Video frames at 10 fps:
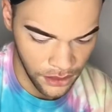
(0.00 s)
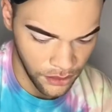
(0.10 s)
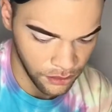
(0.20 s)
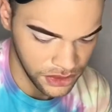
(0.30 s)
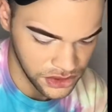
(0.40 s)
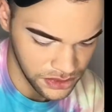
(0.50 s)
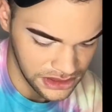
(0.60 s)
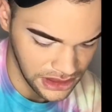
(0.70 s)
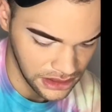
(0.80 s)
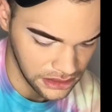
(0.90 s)
what to
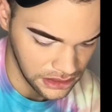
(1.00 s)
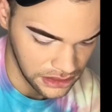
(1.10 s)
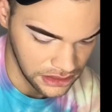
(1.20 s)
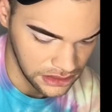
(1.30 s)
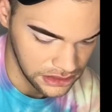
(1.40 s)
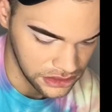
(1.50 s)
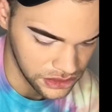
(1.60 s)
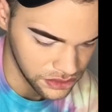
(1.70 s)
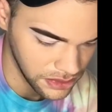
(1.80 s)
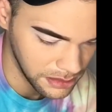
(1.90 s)
exactly
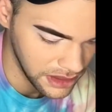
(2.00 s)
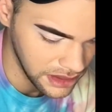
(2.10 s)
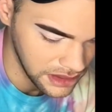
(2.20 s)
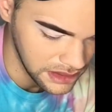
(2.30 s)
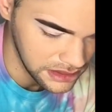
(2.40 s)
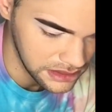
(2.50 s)
do about it,